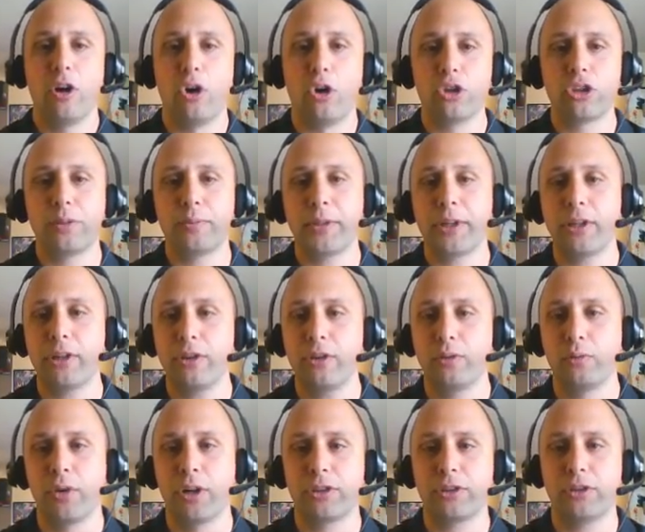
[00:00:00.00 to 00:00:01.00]
Ultimately,
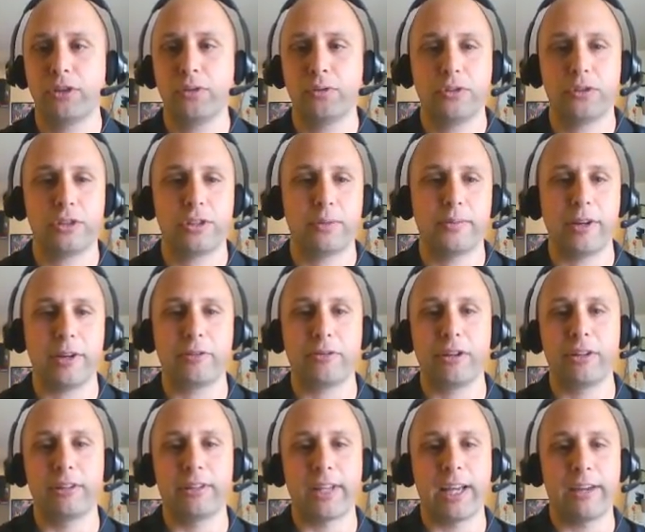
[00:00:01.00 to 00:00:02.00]
you want the students to make
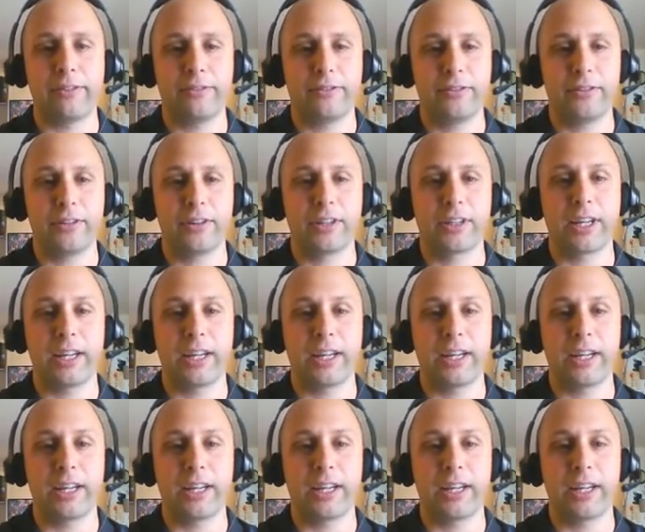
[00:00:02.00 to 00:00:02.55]
real life